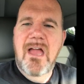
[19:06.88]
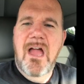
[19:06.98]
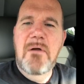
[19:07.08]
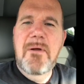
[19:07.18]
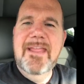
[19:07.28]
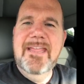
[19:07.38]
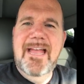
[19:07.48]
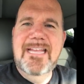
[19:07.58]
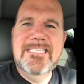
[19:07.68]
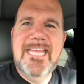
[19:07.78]
All right,
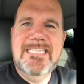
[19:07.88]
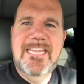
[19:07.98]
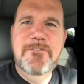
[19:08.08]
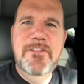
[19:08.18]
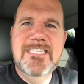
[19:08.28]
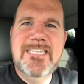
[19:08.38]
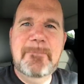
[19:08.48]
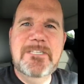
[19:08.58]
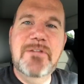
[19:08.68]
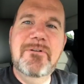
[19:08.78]
guys, that's it for this
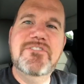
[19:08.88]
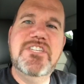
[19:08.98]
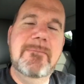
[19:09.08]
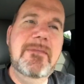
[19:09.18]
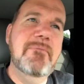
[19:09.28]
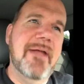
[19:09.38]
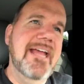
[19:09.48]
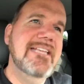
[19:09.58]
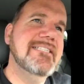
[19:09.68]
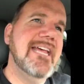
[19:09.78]
episode of Jimmy Rants.